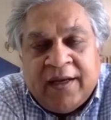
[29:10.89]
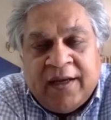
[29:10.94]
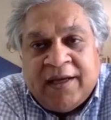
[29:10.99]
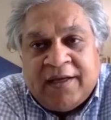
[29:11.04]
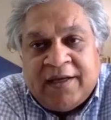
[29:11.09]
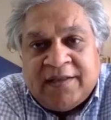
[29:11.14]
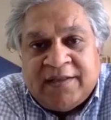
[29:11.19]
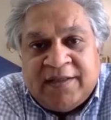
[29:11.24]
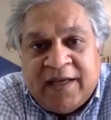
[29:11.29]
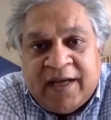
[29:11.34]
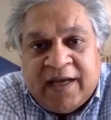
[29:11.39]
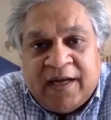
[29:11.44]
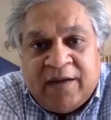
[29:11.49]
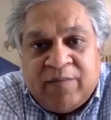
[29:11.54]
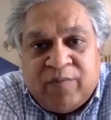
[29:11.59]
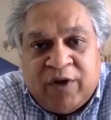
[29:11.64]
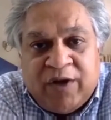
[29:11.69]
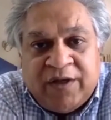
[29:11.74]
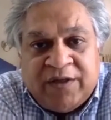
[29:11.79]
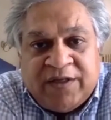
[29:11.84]
it is there
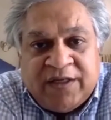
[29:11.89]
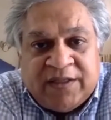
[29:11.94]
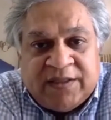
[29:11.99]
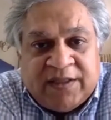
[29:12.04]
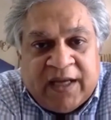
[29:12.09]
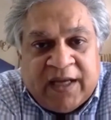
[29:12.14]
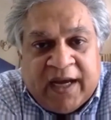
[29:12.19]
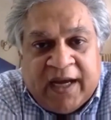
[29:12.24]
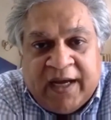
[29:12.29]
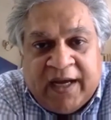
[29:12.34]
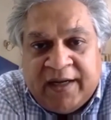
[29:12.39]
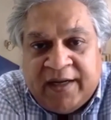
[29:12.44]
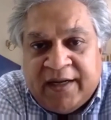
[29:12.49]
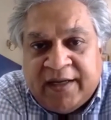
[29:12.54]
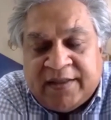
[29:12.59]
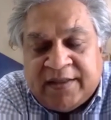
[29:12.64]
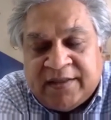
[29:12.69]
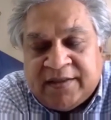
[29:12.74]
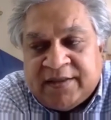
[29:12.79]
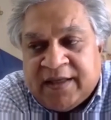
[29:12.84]
in Balochistan,
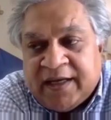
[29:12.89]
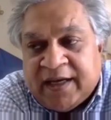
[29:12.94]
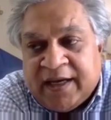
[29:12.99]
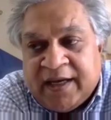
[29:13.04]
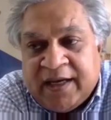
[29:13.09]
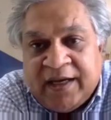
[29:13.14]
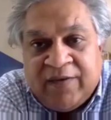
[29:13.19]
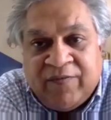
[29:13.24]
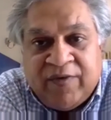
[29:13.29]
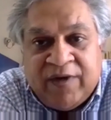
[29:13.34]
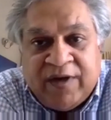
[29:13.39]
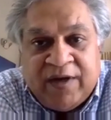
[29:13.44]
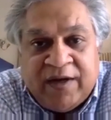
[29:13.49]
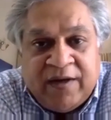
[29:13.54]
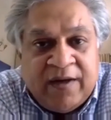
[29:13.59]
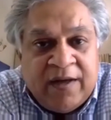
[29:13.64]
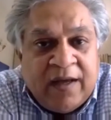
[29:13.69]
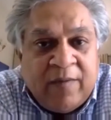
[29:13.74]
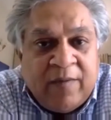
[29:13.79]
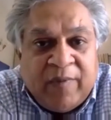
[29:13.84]
it's there even
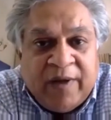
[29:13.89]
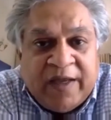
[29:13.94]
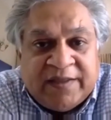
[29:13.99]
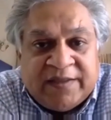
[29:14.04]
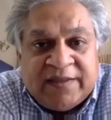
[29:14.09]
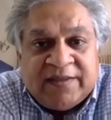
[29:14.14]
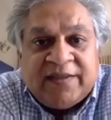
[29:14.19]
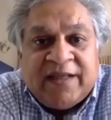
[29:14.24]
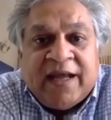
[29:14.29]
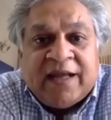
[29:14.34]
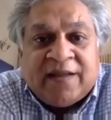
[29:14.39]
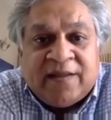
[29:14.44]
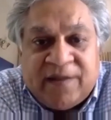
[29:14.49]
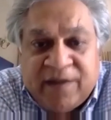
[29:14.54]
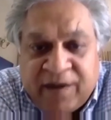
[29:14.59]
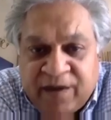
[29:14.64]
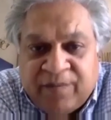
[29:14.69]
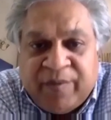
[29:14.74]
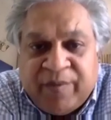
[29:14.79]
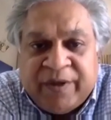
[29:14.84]
in places like
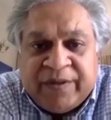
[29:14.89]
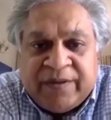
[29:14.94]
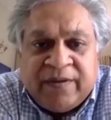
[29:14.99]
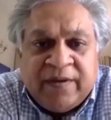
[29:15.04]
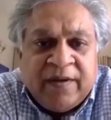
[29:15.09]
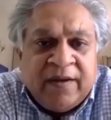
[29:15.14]
Turbat.